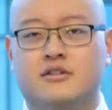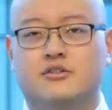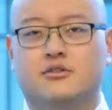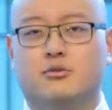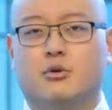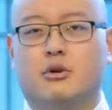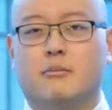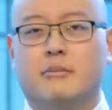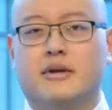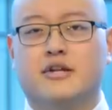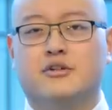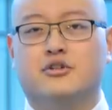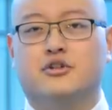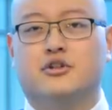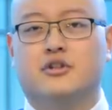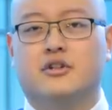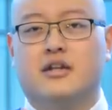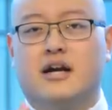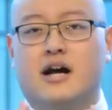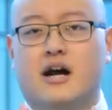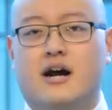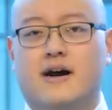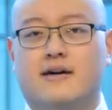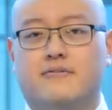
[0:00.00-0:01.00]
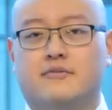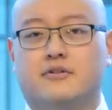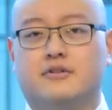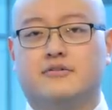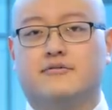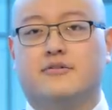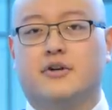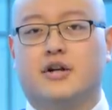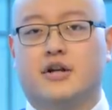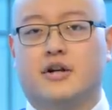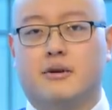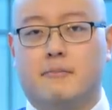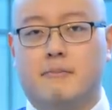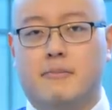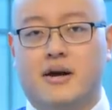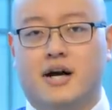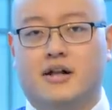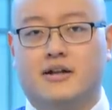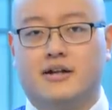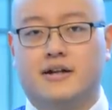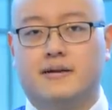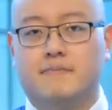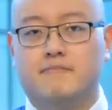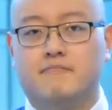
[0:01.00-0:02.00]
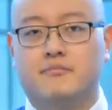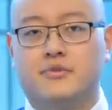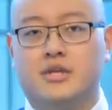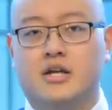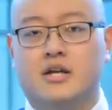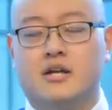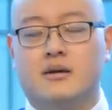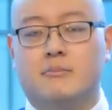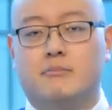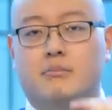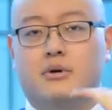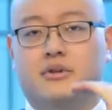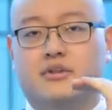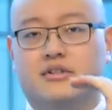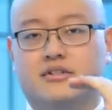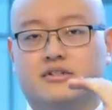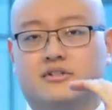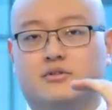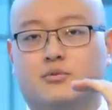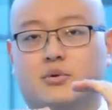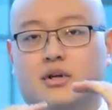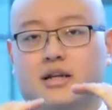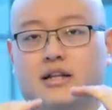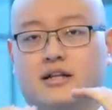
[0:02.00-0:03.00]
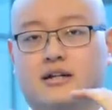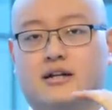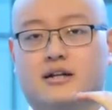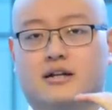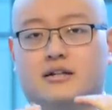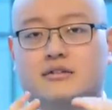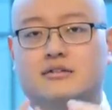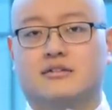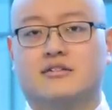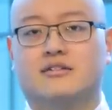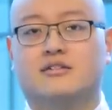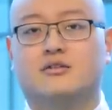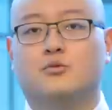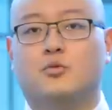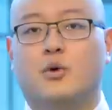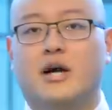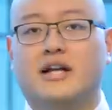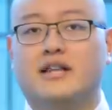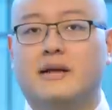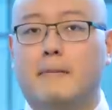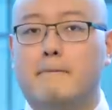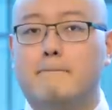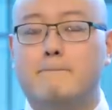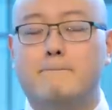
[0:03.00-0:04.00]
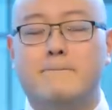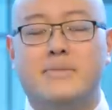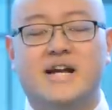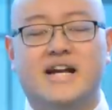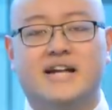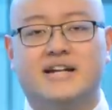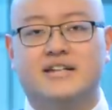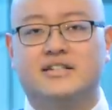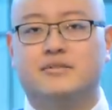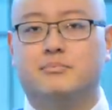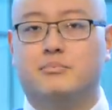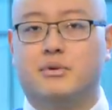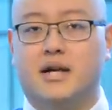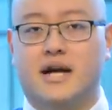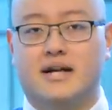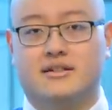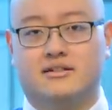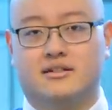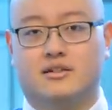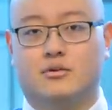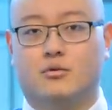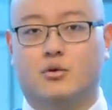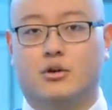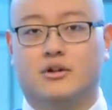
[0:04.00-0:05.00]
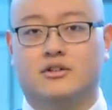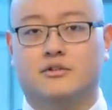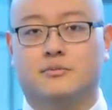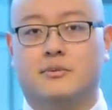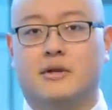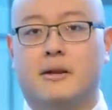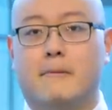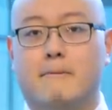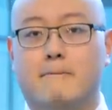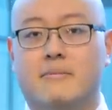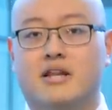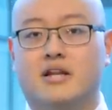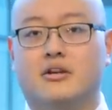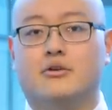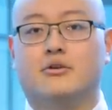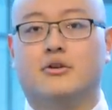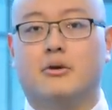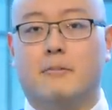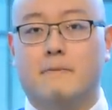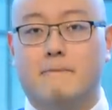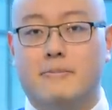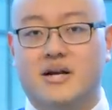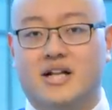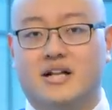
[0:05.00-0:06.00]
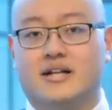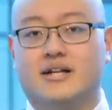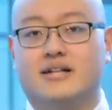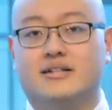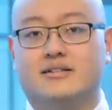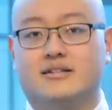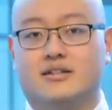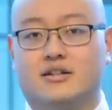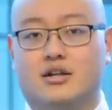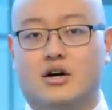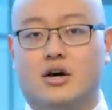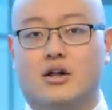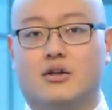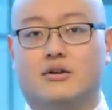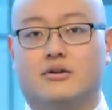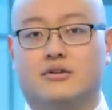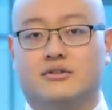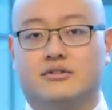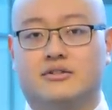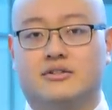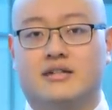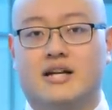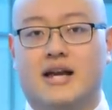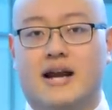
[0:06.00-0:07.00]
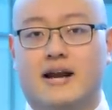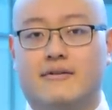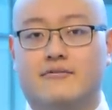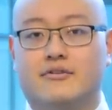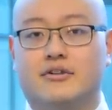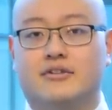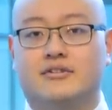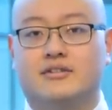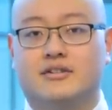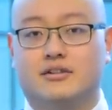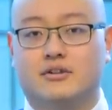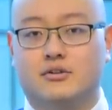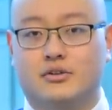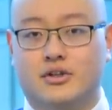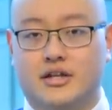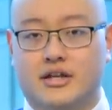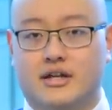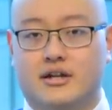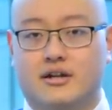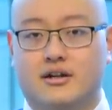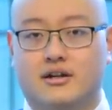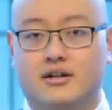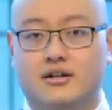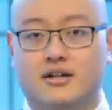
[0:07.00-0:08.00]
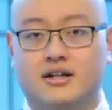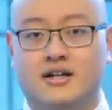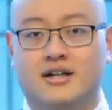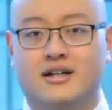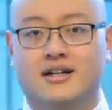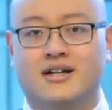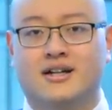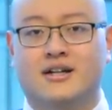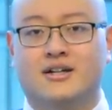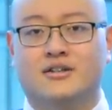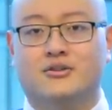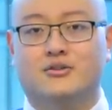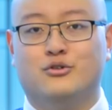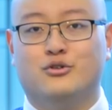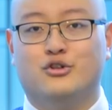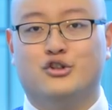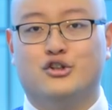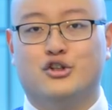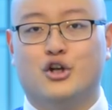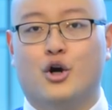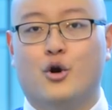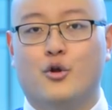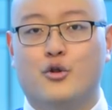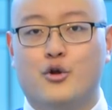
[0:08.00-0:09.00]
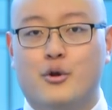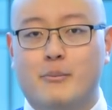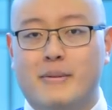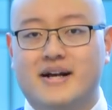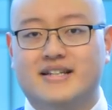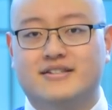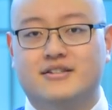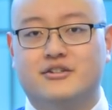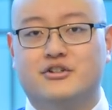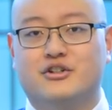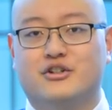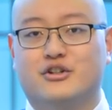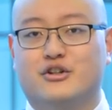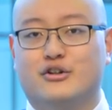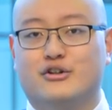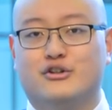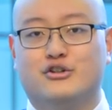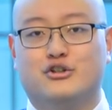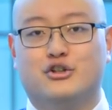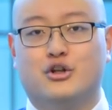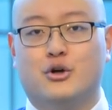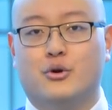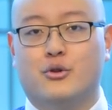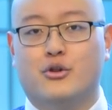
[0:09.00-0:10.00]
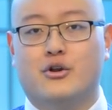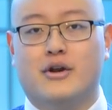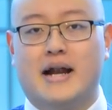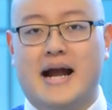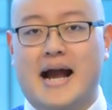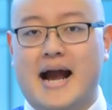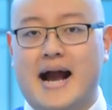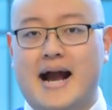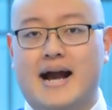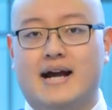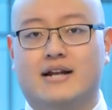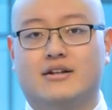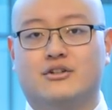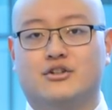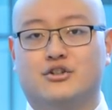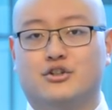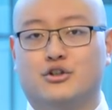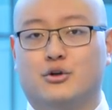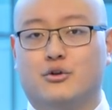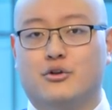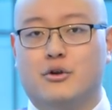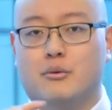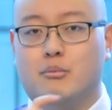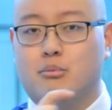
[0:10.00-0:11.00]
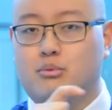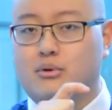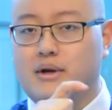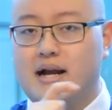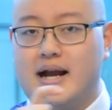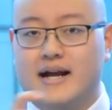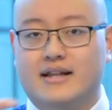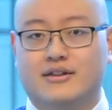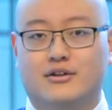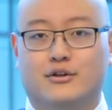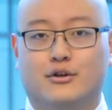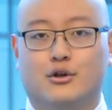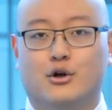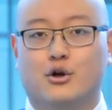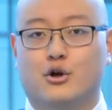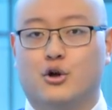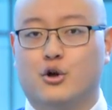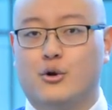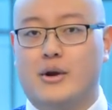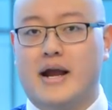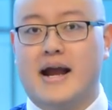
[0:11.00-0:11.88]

So you want to make sure that offer is very compelling. But this is what it does. This is why the biggest brands in the world spend literally billions of dollars every single year to show their messaging, to show their ad, show their brand, their logo